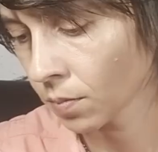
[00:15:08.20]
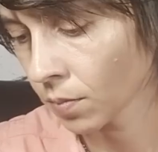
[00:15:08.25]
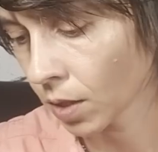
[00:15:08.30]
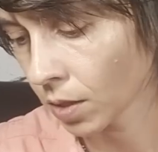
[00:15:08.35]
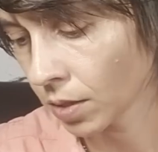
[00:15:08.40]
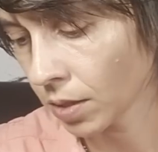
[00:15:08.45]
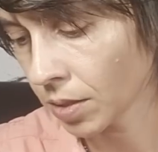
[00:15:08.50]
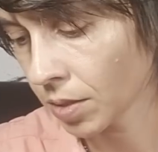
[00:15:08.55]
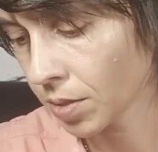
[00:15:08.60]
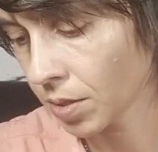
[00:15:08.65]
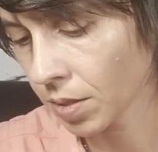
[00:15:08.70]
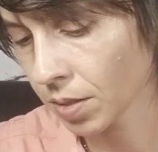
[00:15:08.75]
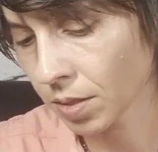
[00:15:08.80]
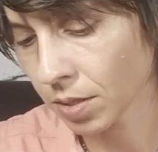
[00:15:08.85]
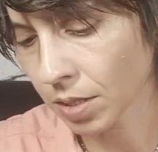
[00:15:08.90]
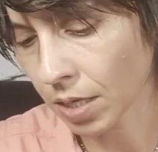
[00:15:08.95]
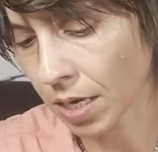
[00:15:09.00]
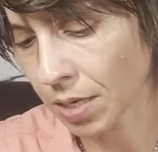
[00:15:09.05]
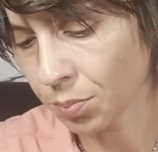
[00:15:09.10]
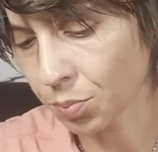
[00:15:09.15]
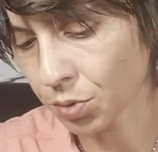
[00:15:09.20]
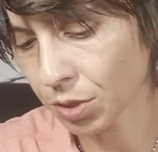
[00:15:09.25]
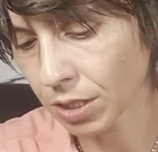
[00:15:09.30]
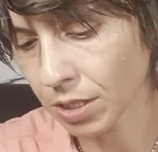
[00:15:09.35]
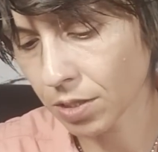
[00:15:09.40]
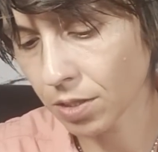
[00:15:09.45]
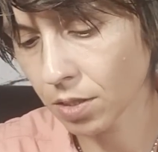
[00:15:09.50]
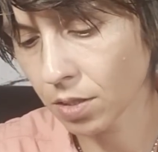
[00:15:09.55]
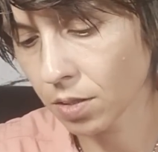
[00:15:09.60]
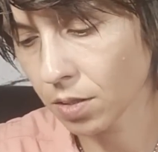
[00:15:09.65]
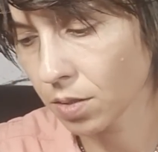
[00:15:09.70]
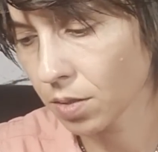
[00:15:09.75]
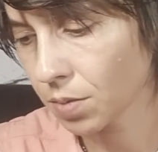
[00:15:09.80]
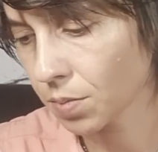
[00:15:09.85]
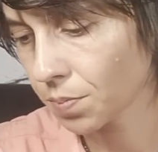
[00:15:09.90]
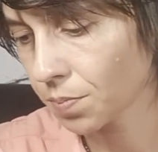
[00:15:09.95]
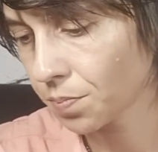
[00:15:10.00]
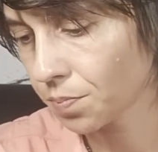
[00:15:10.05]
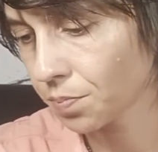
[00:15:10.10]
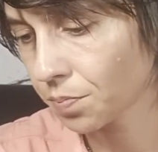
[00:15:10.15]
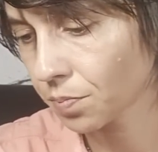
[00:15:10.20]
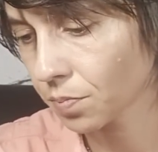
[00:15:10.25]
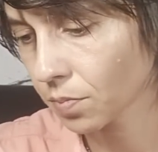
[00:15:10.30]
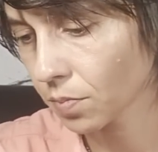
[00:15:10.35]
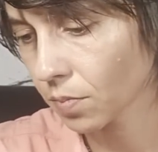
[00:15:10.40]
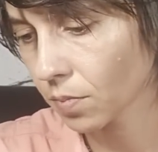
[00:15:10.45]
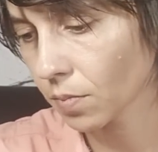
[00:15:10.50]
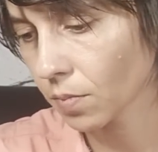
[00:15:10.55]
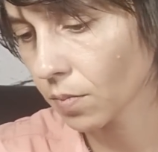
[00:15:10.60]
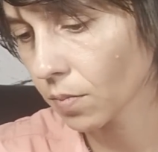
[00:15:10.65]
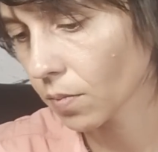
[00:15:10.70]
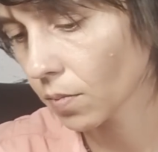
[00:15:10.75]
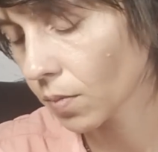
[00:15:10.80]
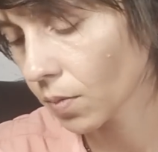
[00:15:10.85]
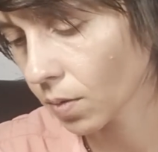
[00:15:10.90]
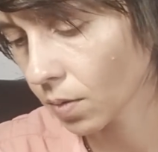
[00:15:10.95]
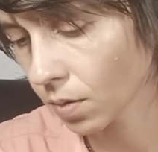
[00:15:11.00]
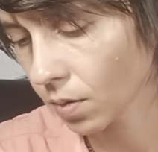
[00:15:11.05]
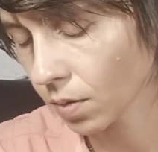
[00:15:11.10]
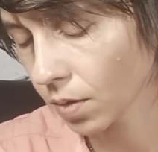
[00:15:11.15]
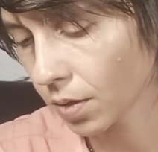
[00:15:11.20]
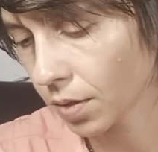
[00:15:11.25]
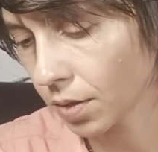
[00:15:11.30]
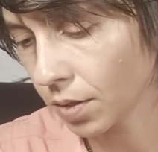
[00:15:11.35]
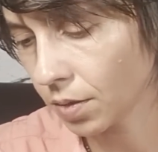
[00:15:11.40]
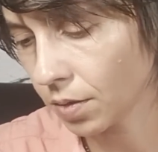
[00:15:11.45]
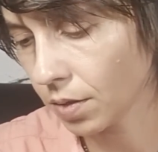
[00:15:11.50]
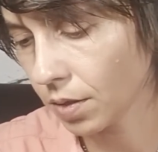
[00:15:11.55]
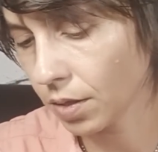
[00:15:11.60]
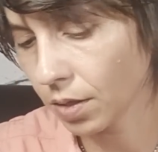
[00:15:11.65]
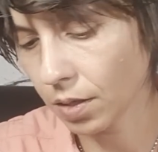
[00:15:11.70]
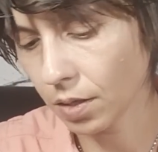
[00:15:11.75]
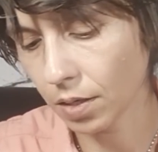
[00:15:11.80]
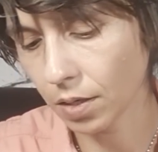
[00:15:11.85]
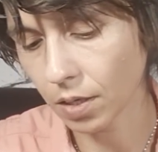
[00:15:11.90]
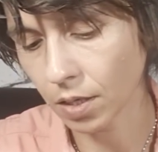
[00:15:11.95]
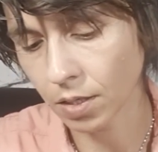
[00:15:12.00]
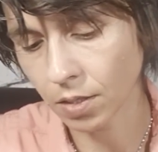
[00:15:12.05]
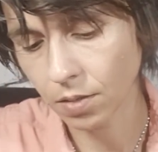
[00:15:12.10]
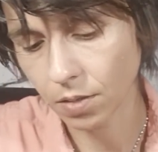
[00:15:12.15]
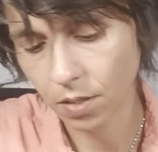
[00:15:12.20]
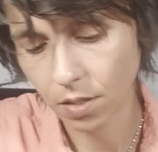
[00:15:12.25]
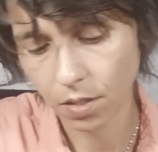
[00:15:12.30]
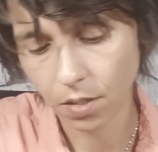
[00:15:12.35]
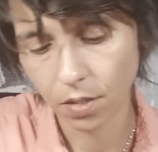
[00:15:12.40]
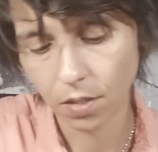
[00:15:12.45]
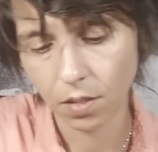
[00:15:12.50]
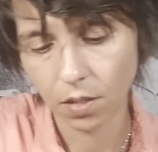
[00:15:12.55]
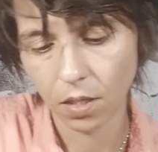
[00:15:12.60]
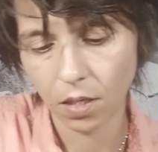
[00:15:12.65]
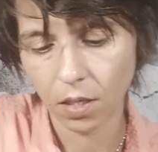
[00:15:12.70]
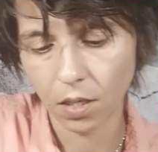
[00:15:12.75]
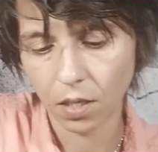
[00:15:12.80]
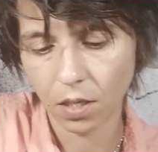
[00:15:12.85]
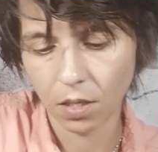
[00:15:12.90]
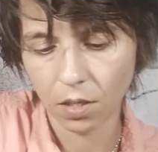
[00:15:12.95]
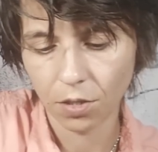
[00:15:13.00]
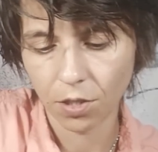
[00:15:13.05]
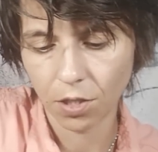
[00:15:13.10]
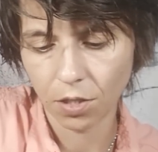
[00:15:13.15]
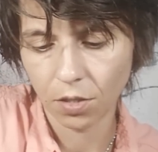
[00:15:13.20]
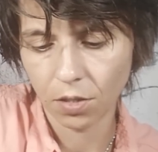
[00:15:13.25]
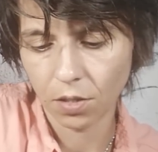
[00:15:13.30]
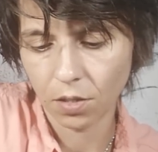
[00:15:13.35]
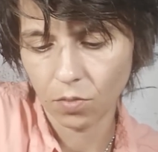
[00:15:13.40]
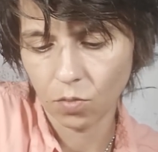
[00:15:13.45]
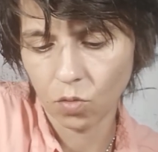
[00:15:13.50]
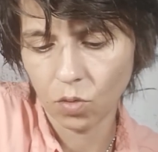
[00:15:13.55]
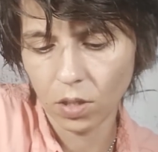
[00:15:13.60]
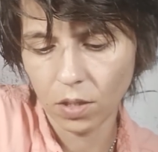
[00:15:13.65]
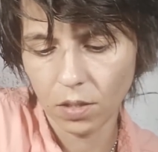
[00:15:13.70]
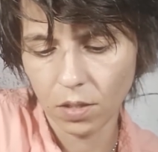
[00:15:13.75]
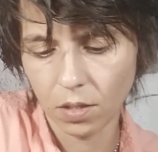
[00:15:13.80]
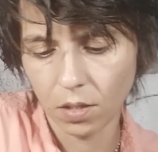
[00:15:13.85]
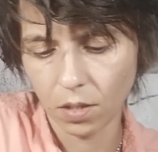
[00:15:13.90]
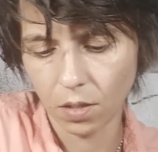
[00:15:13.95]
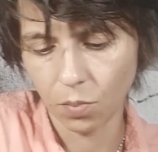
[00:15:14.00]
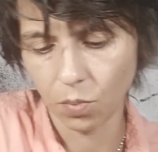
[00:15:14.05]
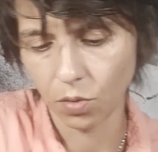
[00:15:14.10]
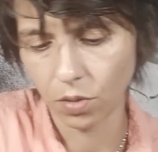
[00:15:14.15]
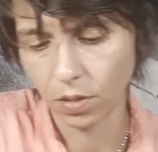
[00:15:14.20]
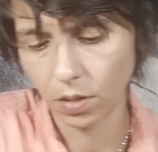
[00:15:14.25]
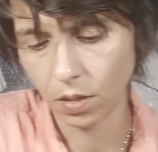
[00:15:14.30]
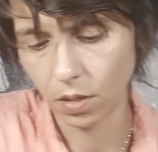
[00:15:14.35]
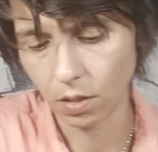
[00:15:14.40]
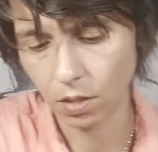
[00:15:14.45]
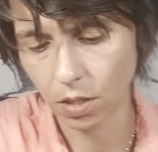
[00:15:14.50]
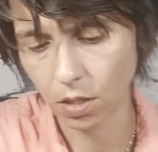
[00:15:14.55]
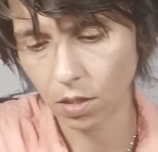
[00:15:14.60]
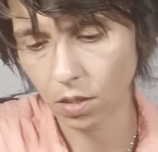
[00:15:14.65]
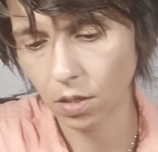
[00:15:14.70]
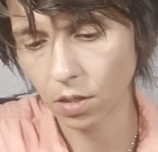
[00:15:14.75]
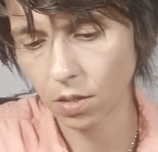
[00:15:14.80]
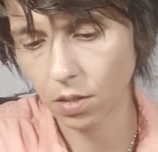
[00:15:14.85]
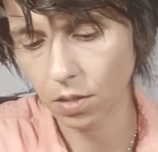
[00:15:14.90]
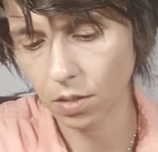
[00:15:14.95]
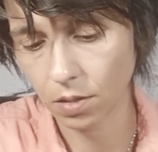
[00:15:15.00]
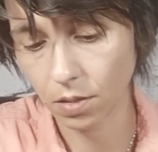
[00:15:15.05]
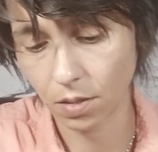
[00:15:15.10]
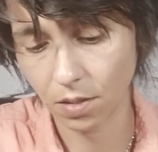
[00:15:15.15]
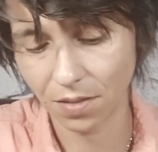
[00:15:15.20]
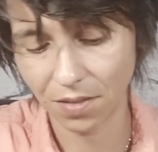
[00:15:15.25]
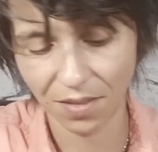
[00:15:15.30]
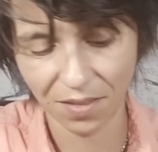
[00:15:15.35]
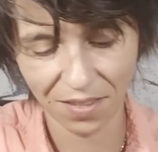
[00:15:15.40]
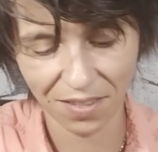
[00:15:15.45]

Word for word: Let's see this High Priestess in the unseen energies. What's up with these cards?